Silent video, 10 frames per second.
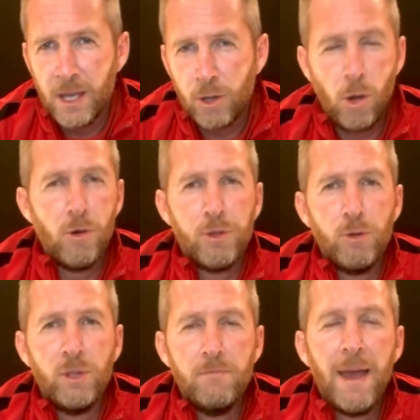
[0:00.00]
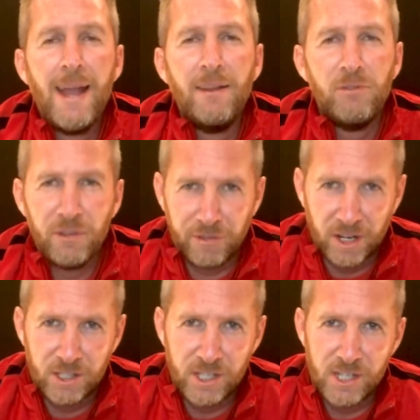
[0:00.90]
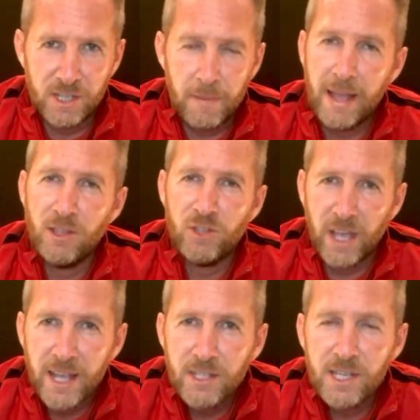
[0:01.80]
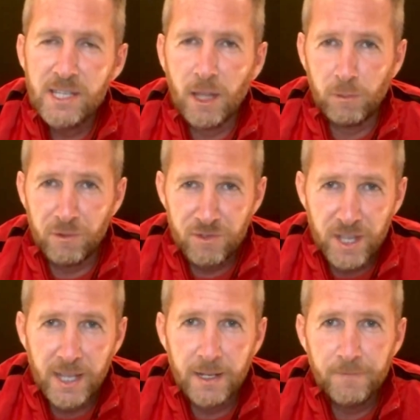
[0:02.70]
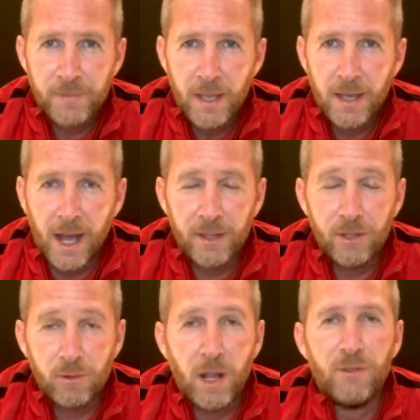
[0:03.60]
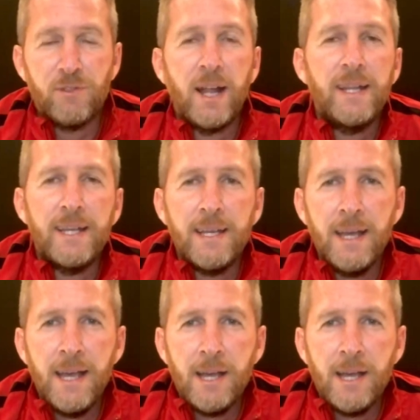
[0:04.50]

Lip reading: go through the main differences, the main changes that we've seen under Ralf Rangnick